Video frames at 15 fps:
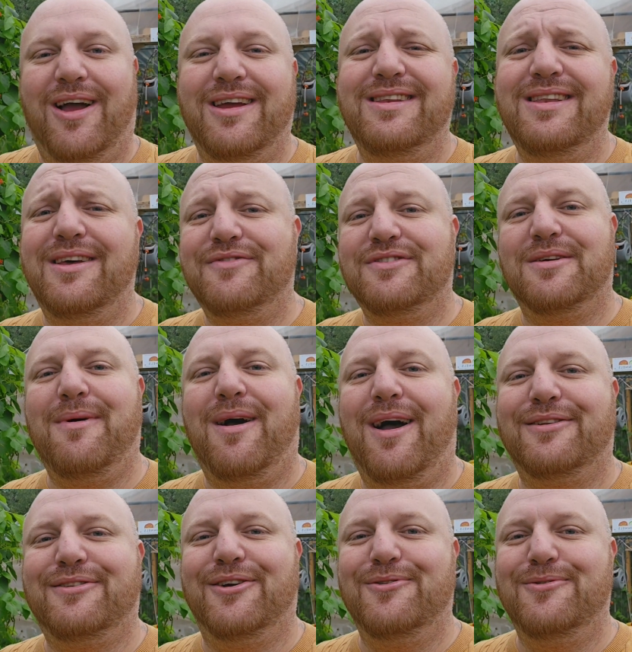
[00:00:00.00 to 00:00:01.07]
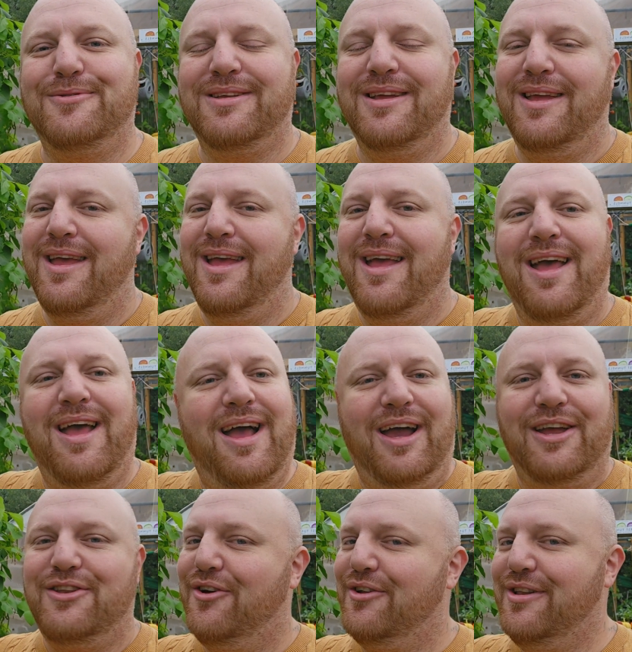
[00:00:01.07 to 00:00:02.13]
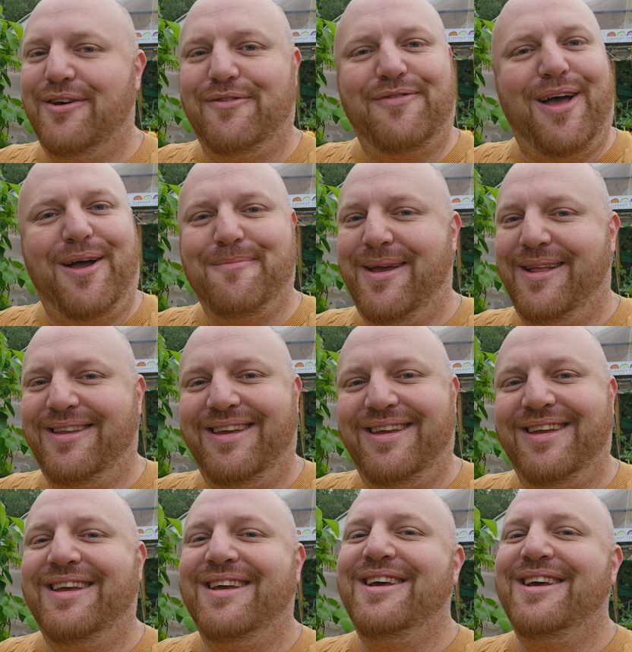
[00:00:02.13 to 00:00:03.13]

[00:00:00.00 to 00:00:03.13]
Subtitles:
I love tomatoes, I don't love that many.